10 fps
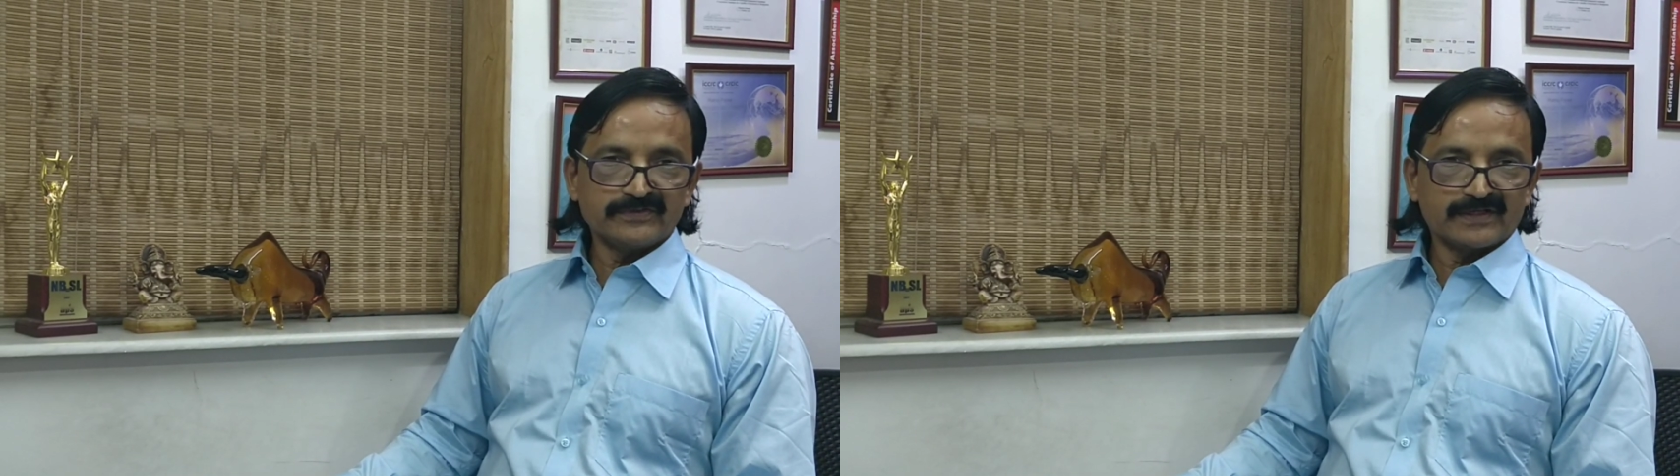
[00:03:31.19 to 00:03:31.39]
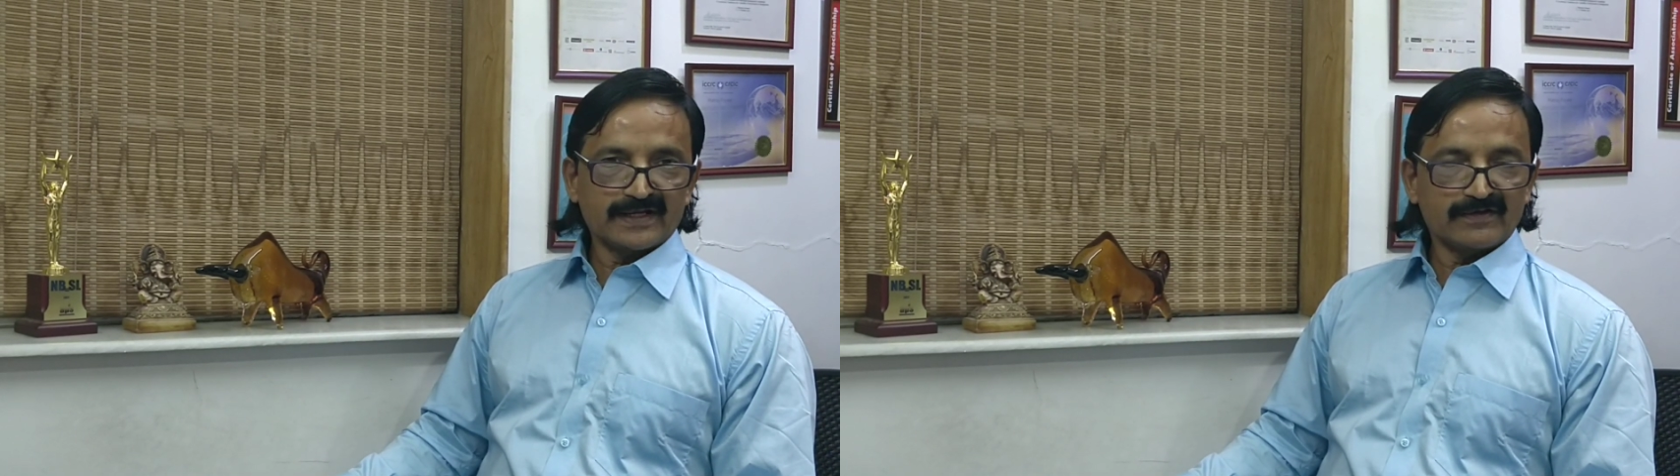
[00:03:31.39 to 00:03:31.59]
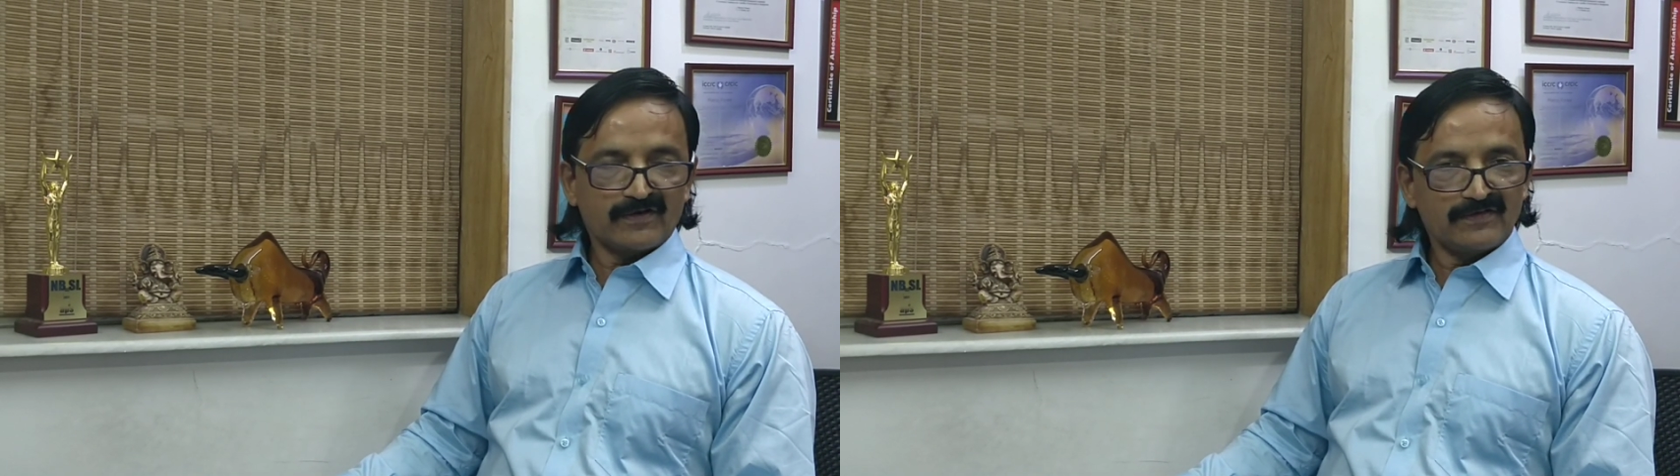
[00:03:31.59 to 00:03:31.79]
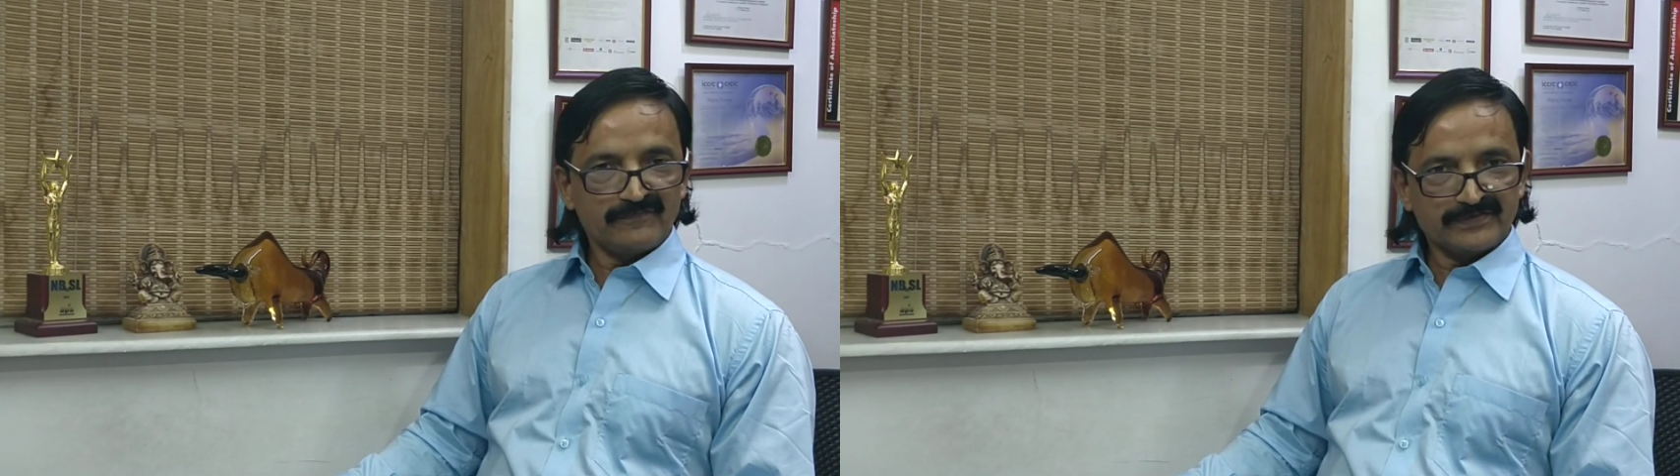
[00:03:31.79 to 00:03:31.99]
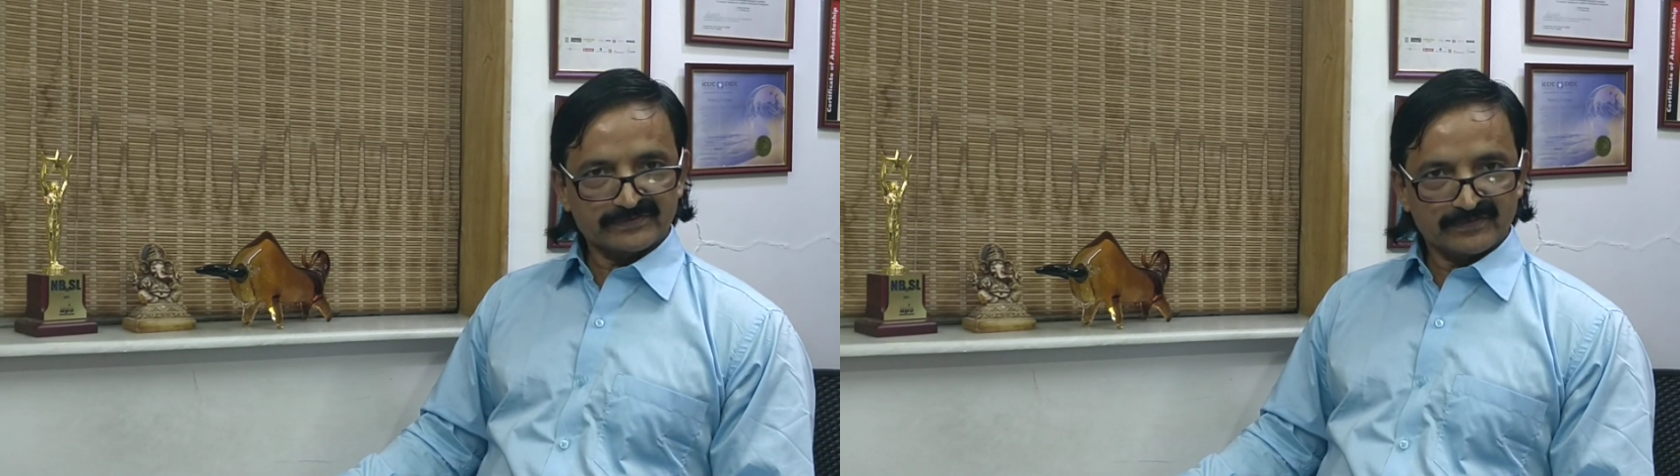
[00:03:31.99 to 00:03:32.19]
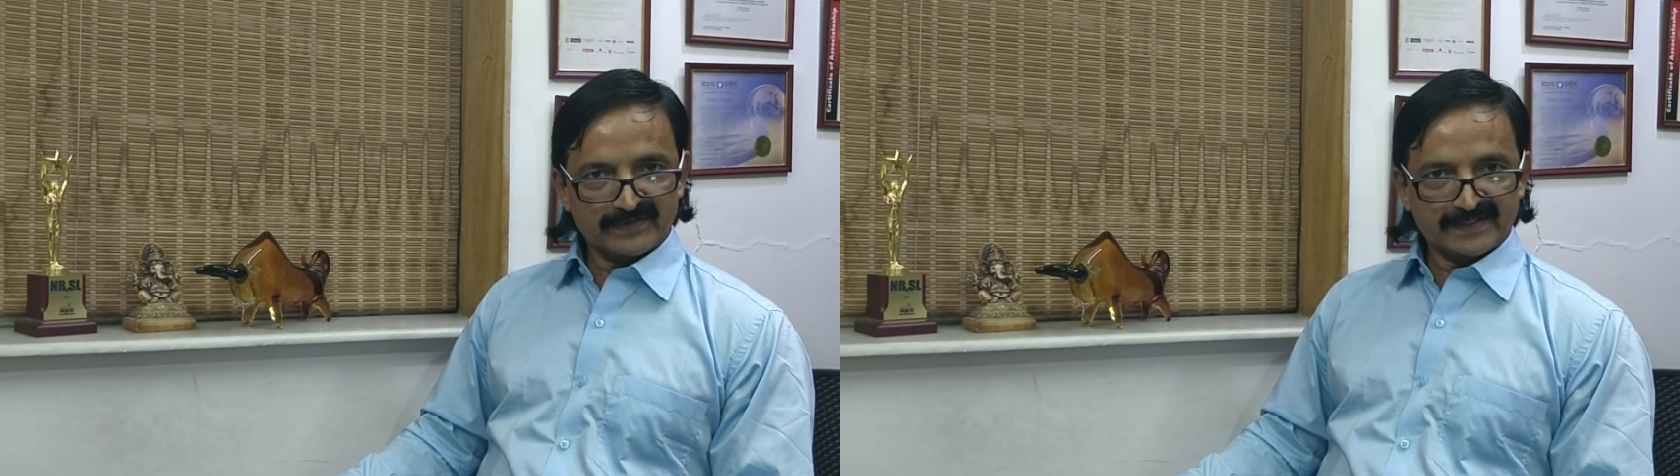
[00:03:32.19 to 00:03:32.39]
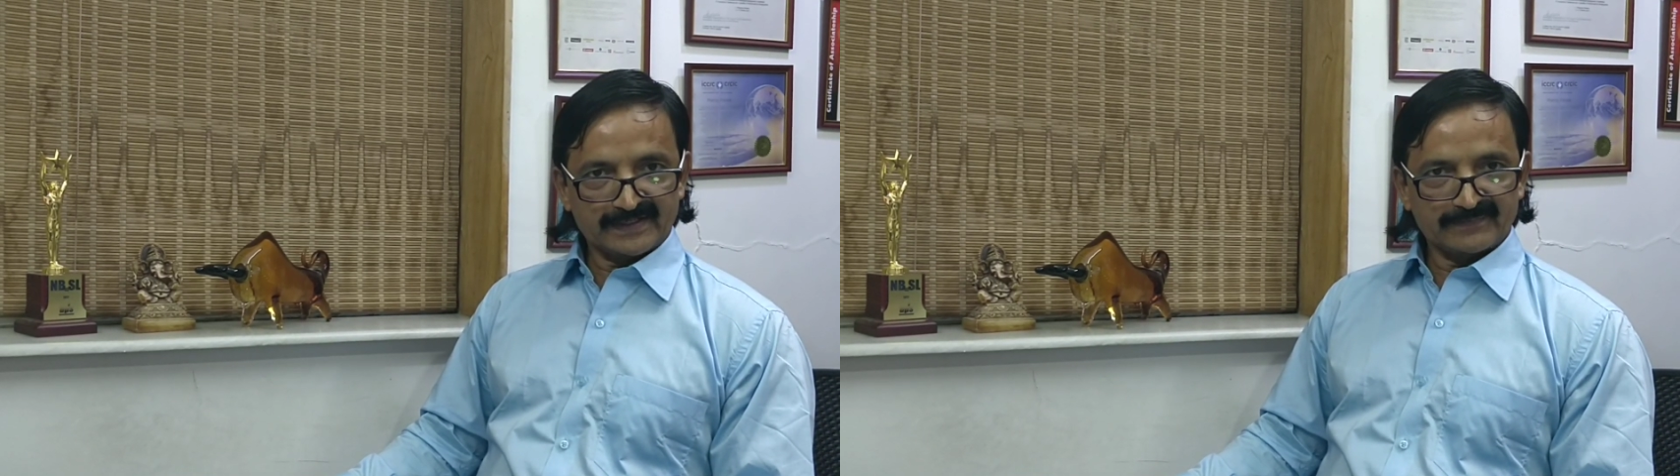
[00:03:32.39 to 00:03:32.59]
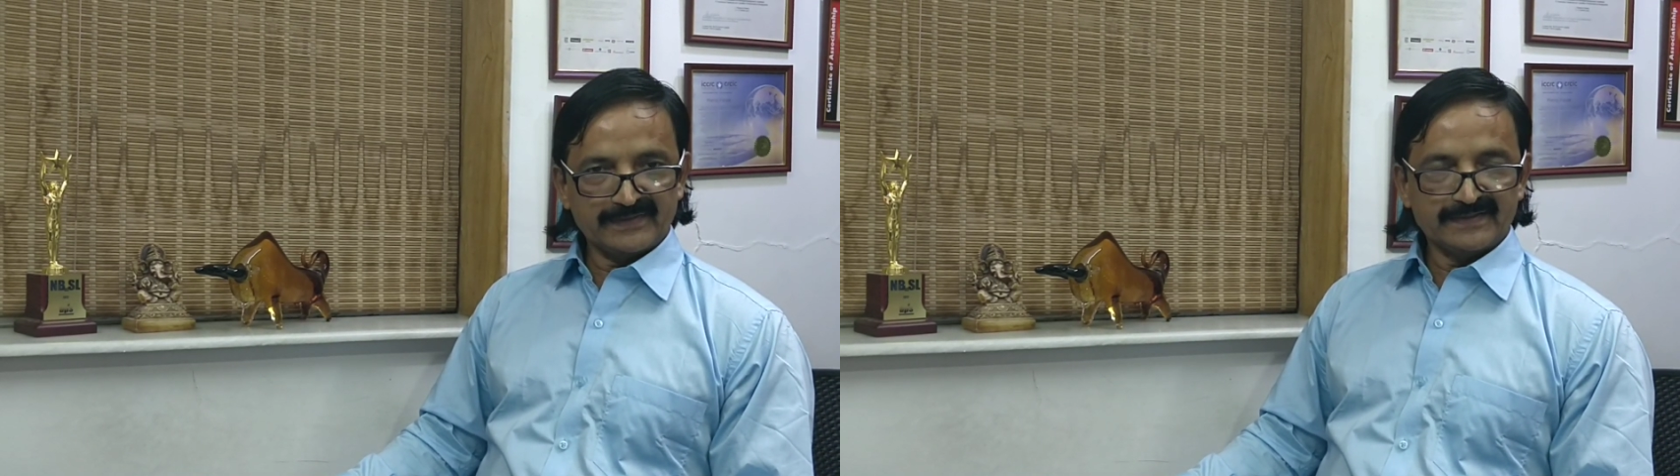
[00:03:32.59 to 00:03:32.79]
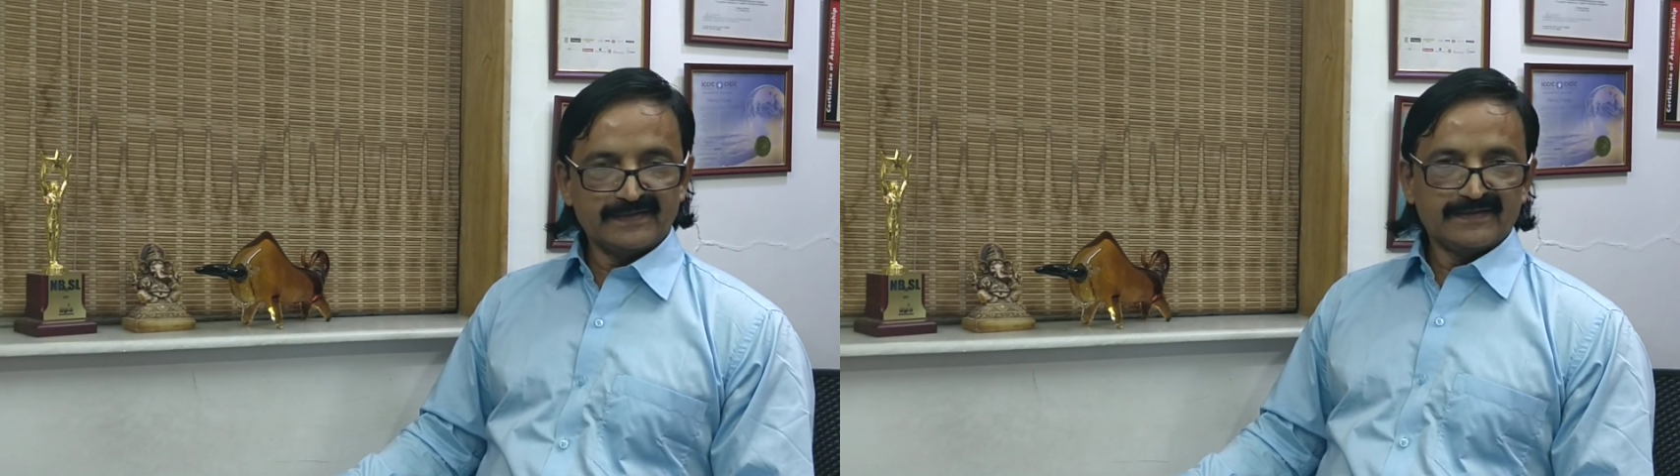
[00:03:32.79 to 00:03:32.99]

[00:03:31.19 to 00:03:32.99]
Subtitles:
you can always contact me.